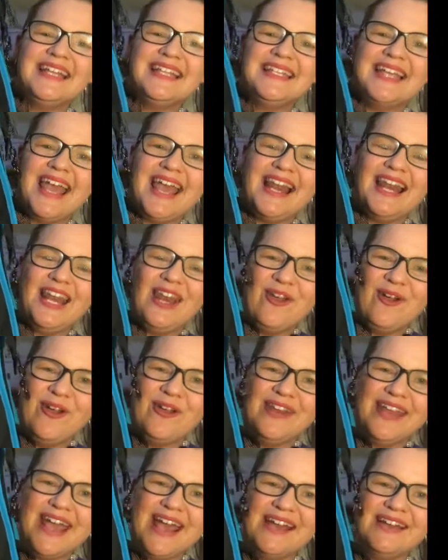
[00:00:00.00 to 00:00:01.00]
to
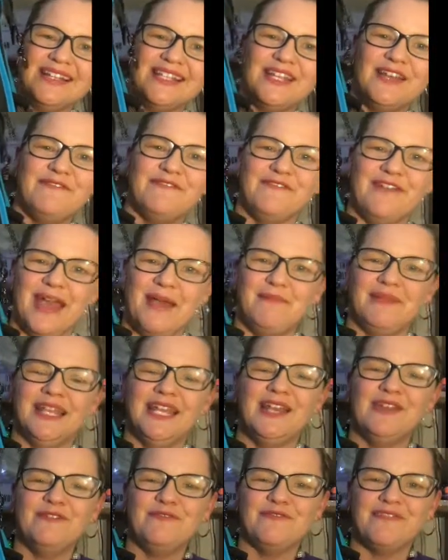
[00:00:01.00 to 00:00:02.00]
loan out to
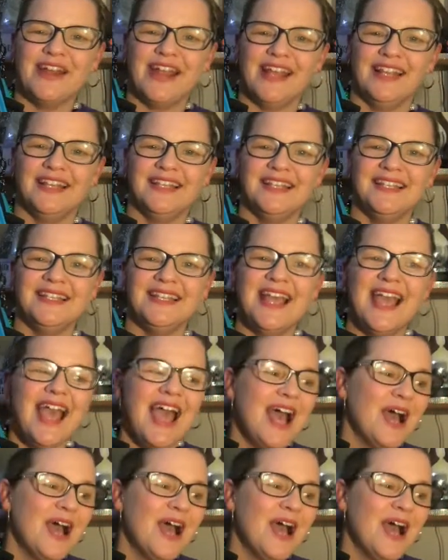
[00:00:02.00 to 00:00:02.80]
family and friends.